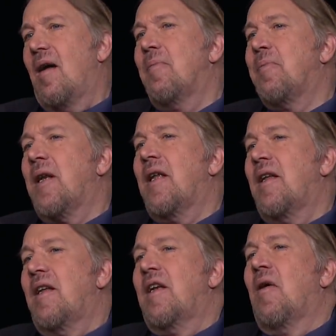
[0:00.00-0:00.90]
But,
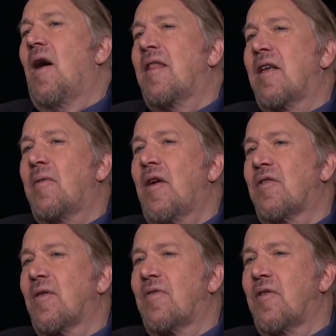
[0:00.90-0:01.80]
I think we
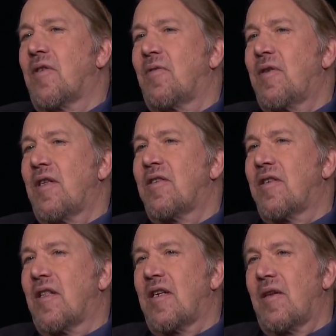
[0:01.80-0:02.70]
also have to look
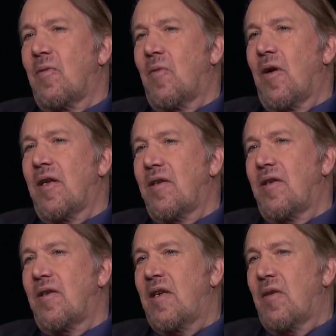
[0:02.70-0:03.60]
realistically at what
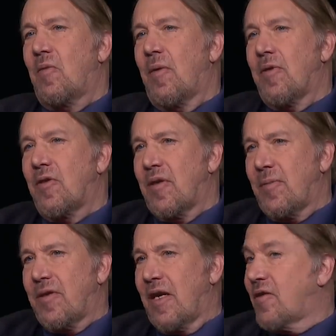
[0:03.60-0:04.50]
we're doing to
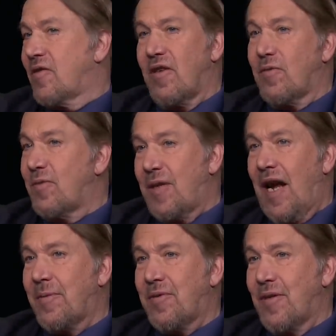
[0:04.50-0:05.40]
protect ourselves, which we
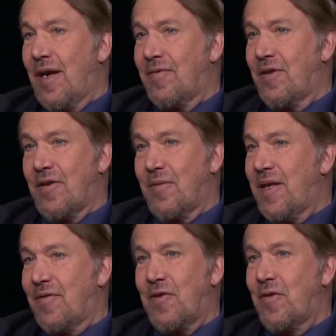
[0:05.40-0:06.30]
absolutely have to do. We
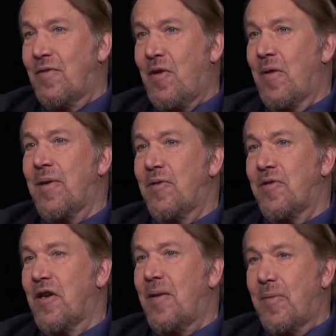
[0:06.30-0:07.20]
have to do a far better
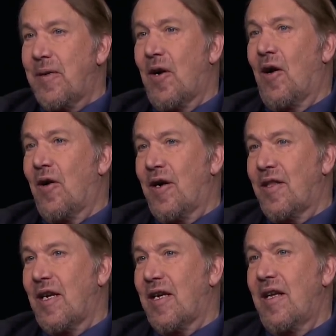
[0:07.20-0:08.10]
job, and we are, I
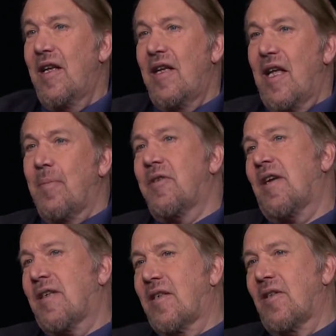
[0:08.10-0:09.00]
think, in
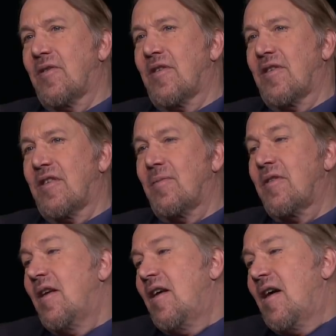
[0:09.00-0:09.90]
protecting those systems
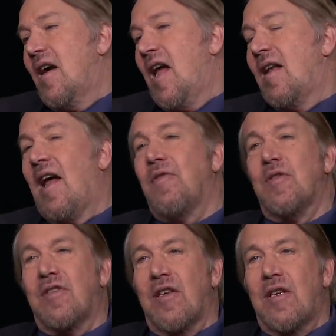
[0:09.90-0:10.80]
and have
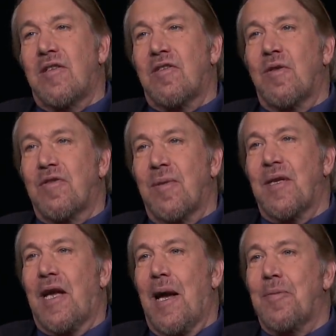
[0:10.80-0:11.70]
resilience. So if
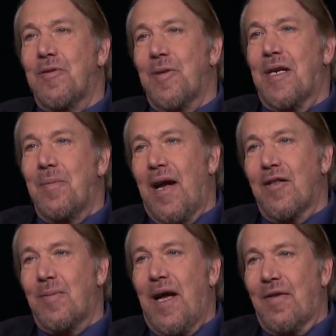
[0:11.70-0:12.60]
something happens, we can
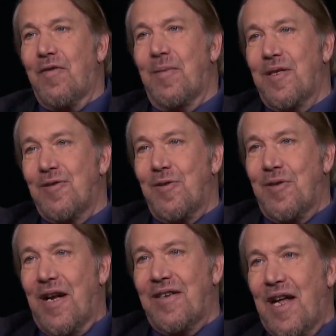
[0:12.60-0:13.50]
bounce back from it, so you're
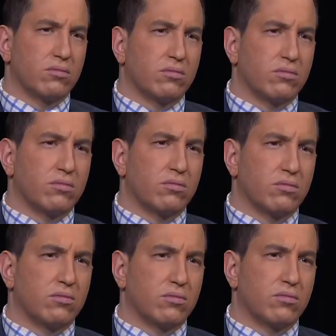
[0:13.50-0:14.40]
not down for a long
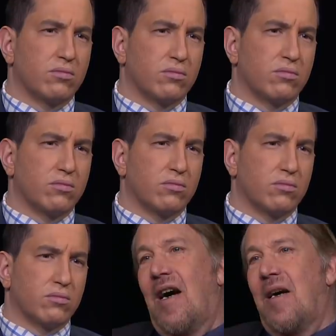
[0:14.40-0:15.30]
period of time.
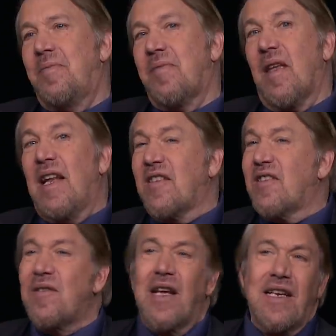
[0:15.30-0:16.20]
And it's
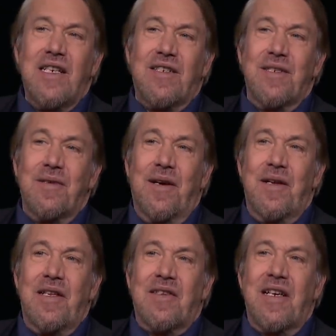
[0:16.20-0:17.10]
still not easy.
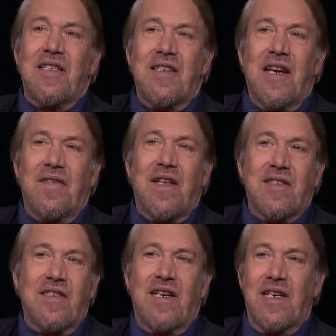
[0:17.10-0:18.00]
It's not easy to have that
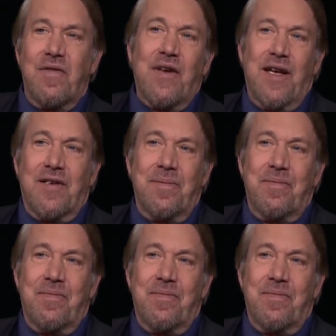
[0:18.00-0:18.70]
sustained effect.